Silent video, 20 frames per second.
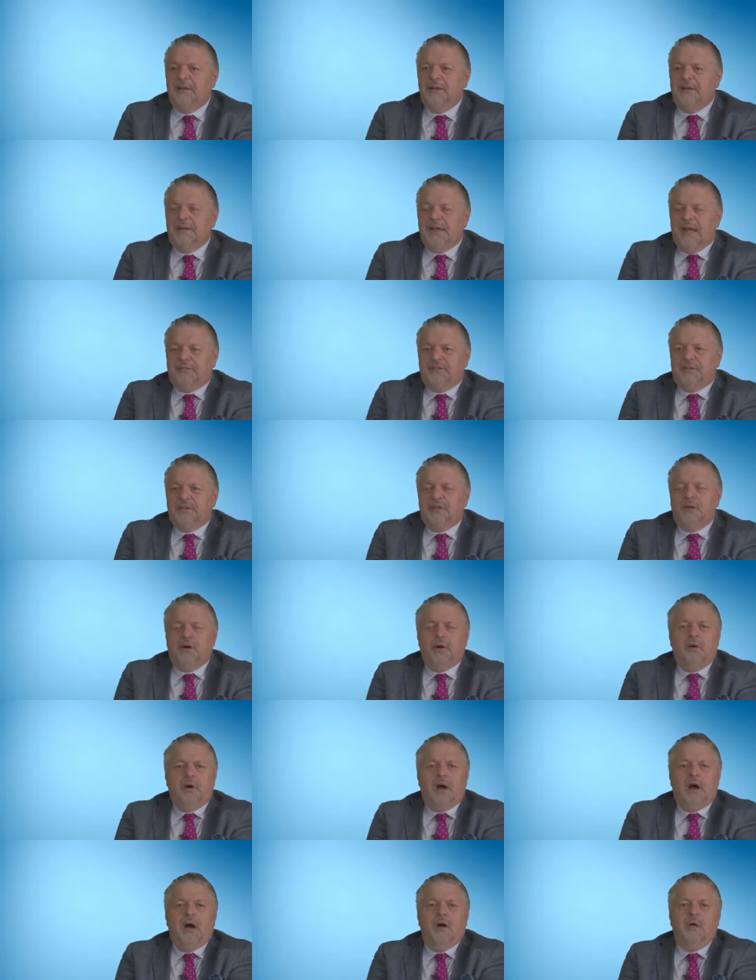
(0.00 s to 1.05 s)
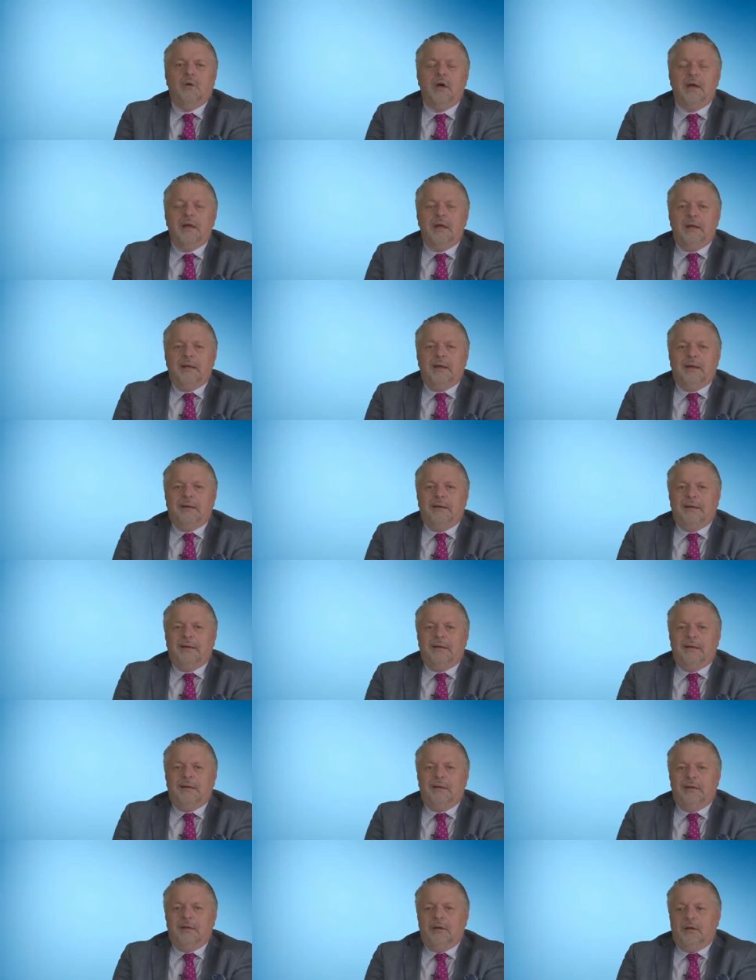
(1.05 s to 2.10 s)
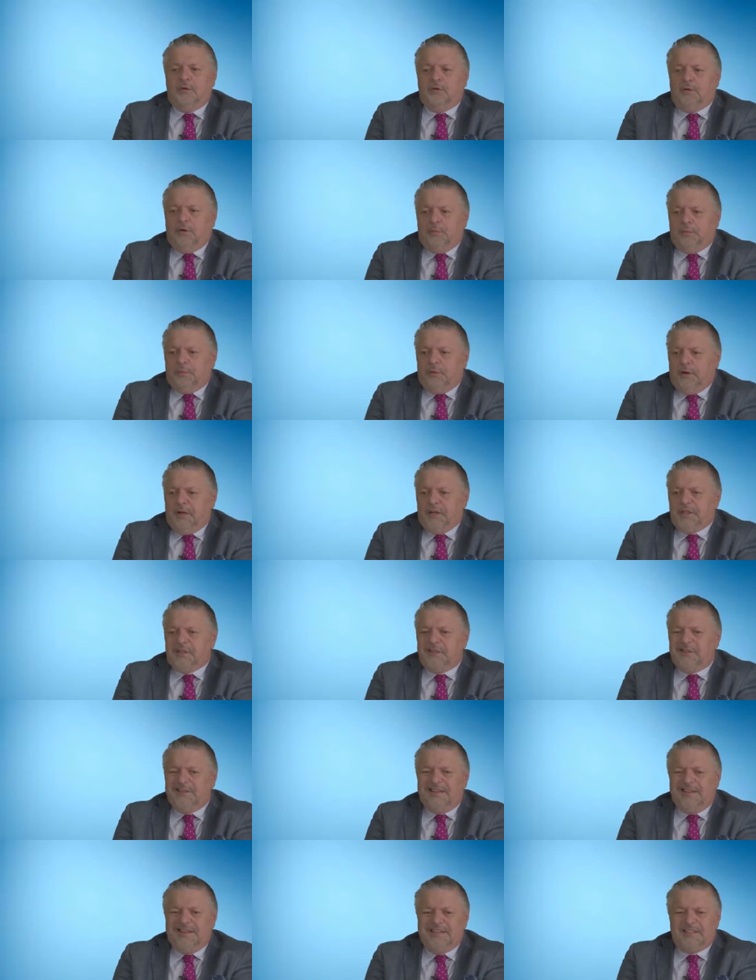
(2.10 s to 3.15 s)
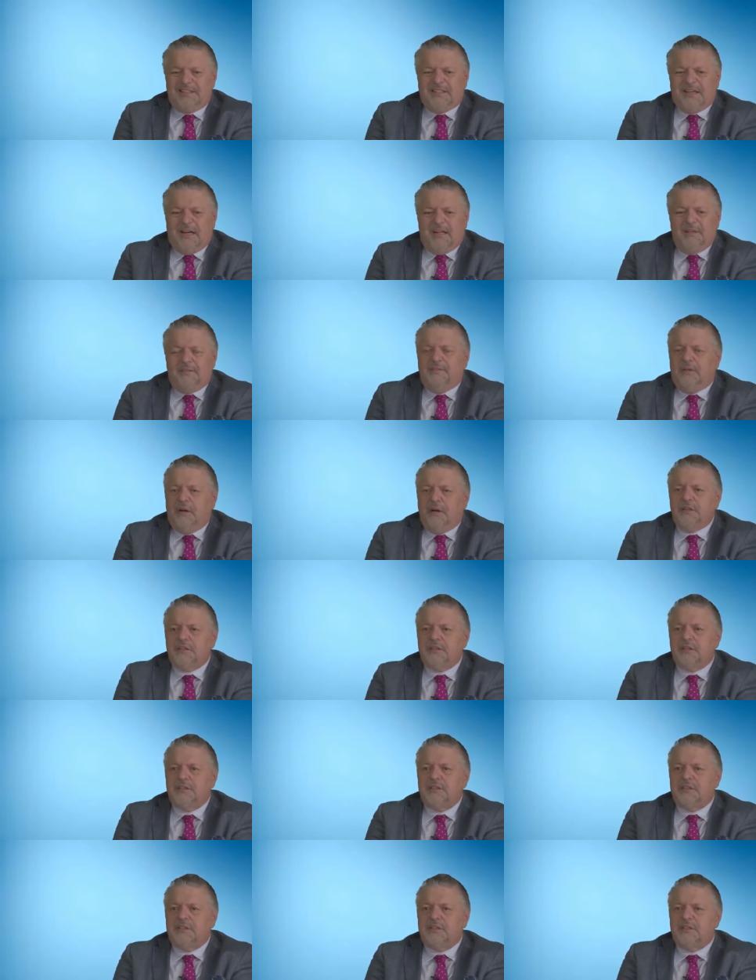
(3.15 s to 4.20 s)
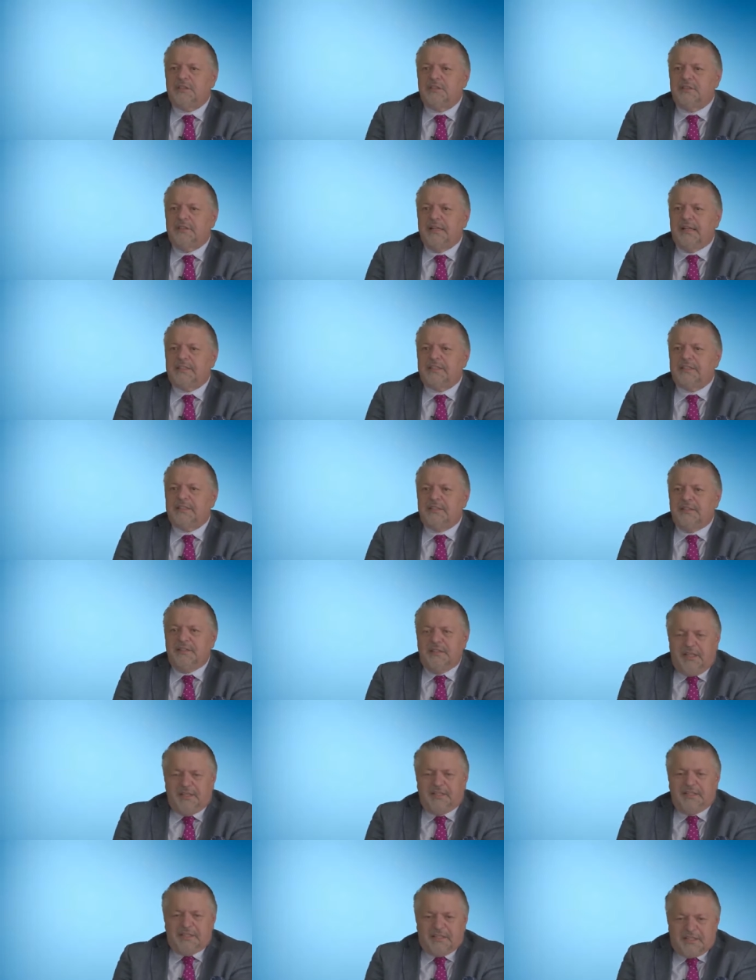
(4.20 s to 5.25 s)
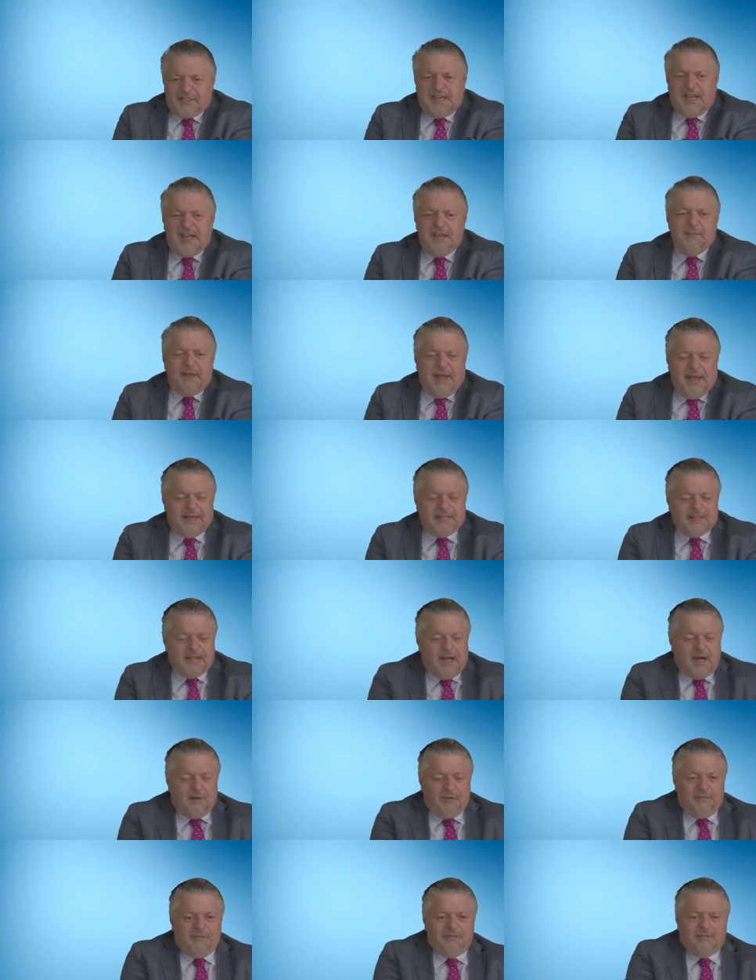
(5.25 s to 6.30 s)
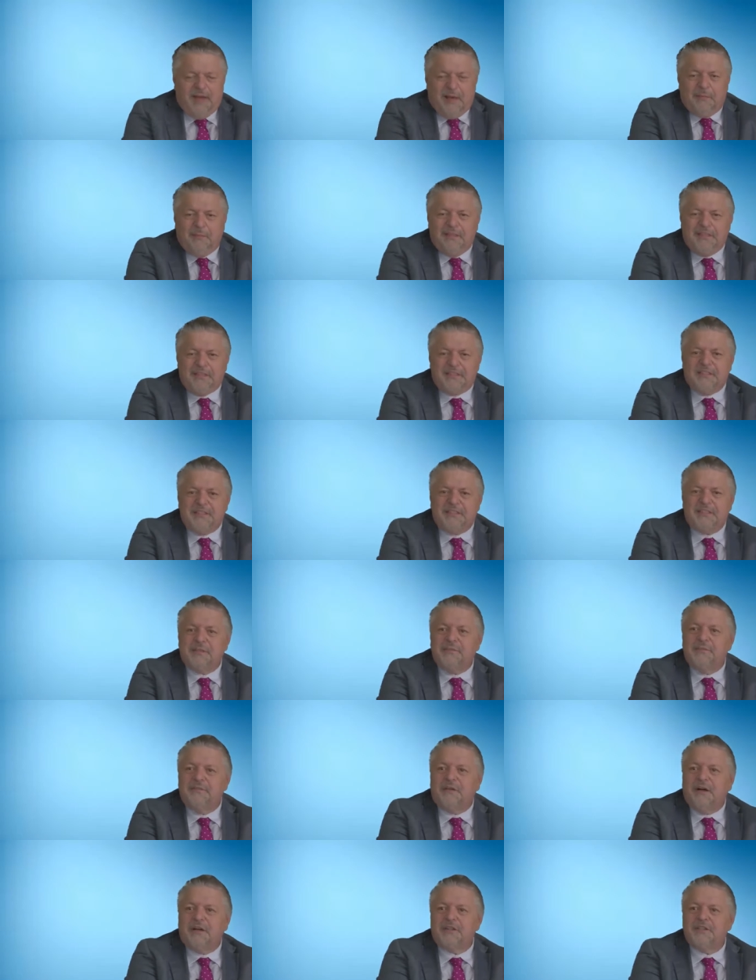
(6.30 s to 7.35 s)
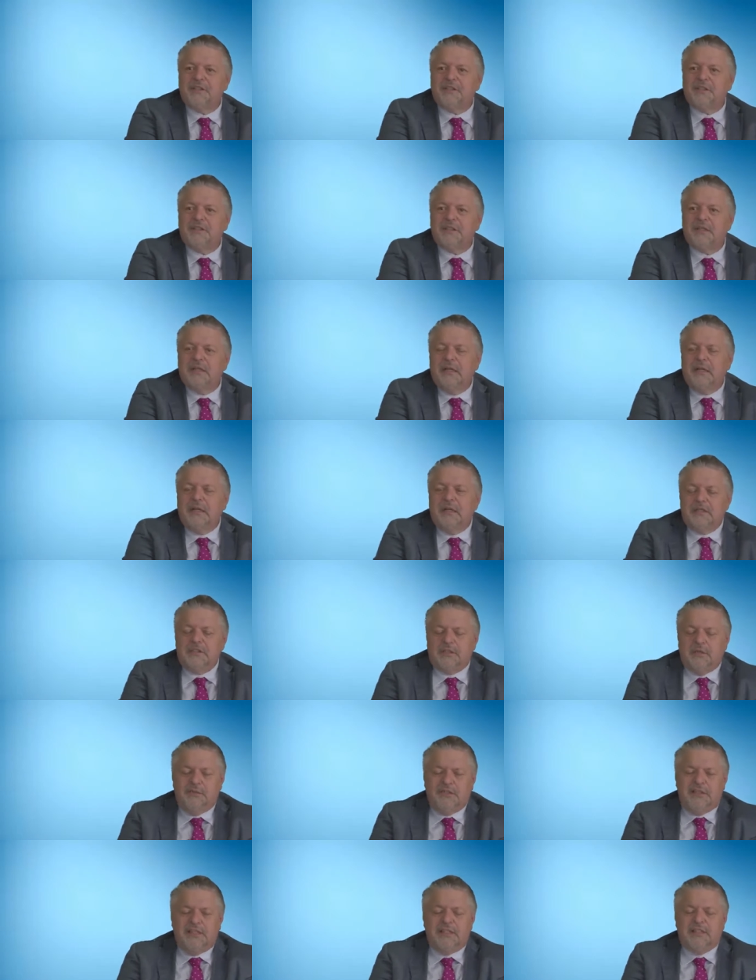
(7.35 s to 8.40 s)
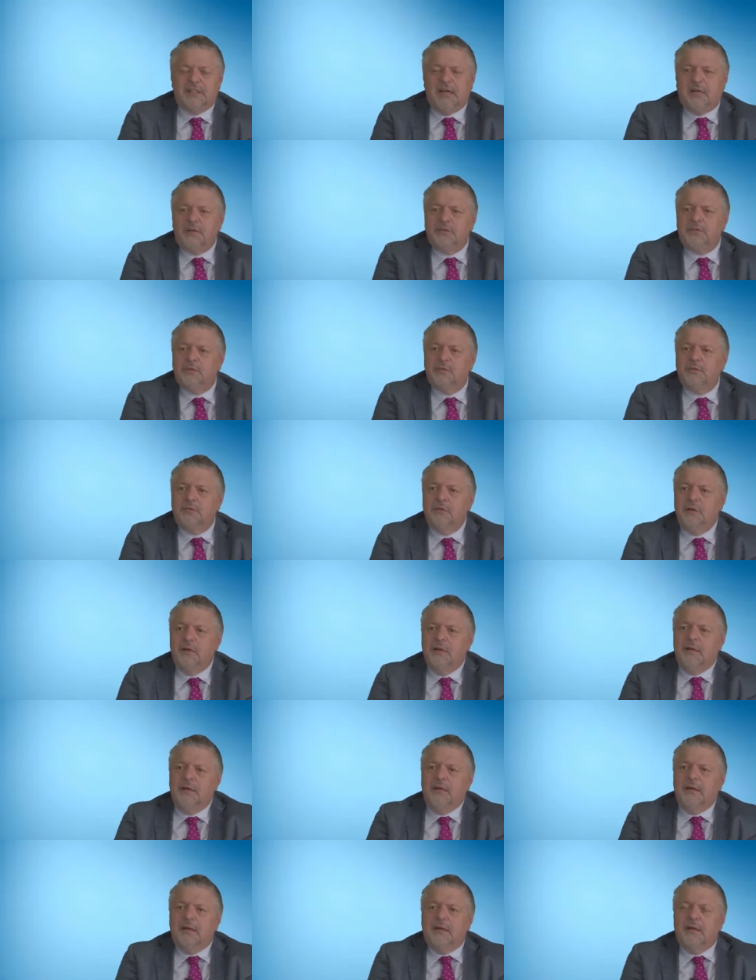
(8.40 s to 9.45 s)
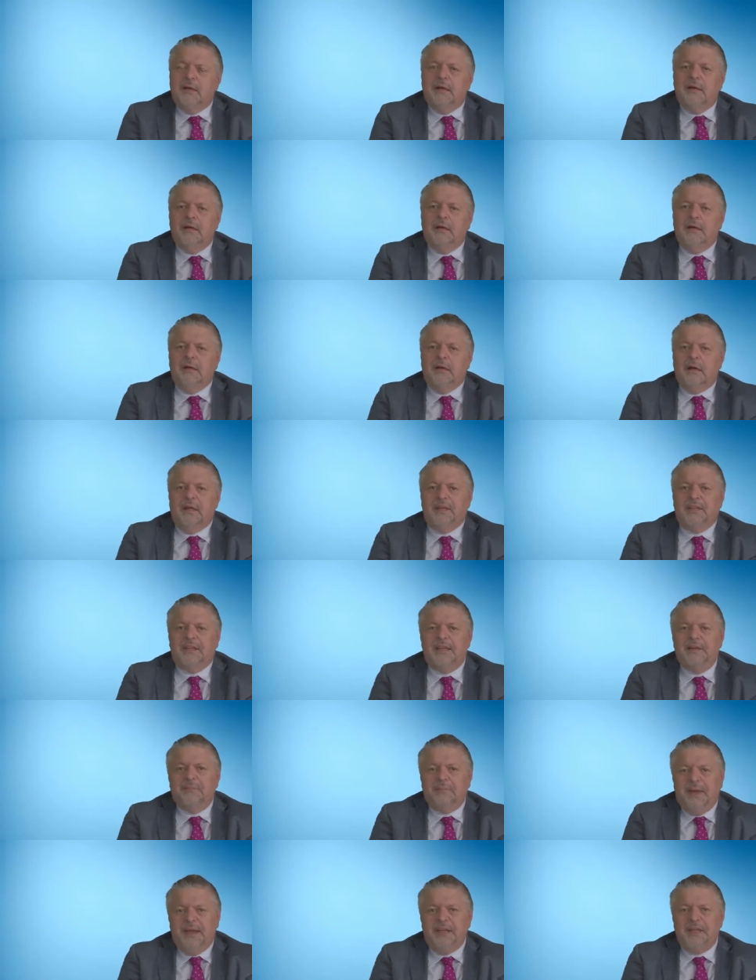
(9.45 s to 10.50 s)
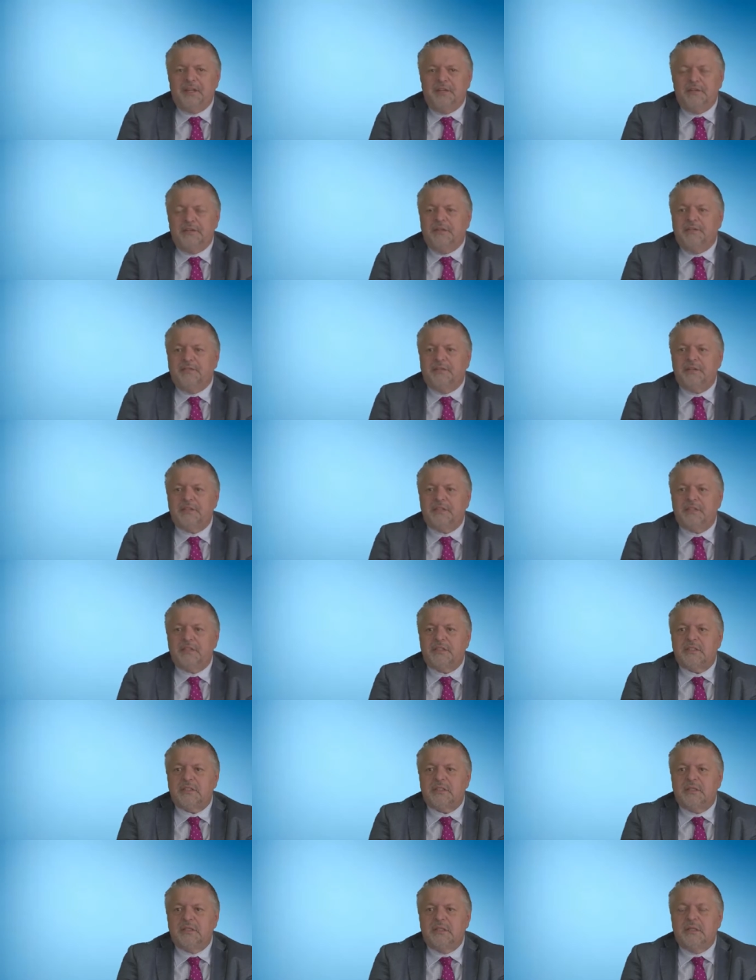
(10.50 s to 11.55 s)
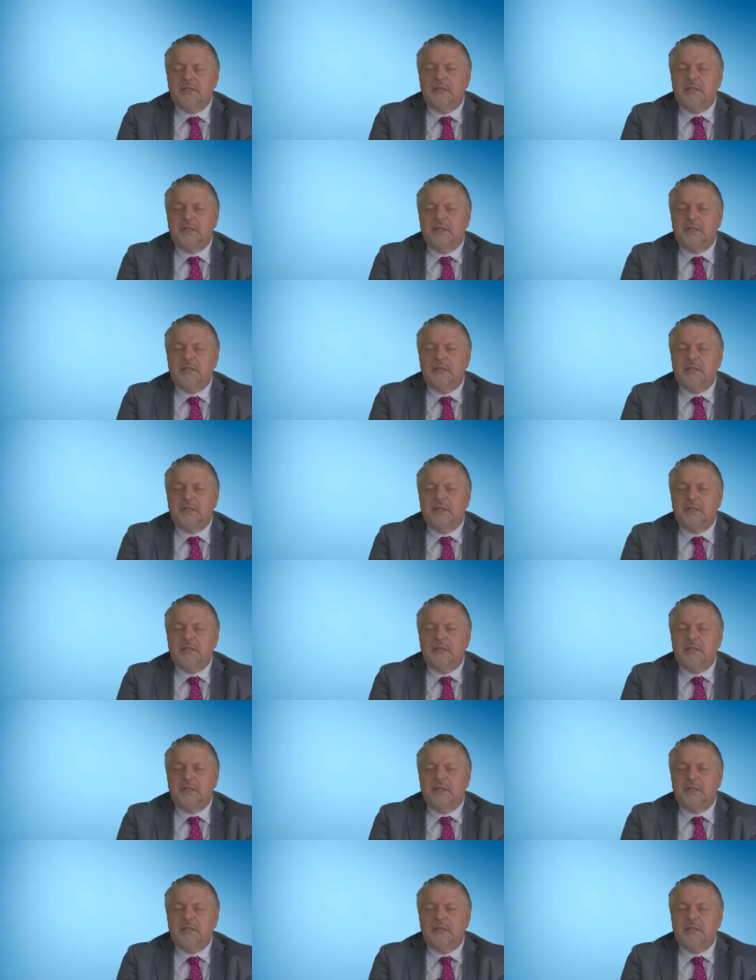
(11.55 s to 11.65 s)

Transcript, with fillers: You have to know how a, a corporation inside functions. That's not the same as how a family system functions. So these are two, uh, I think, major differences.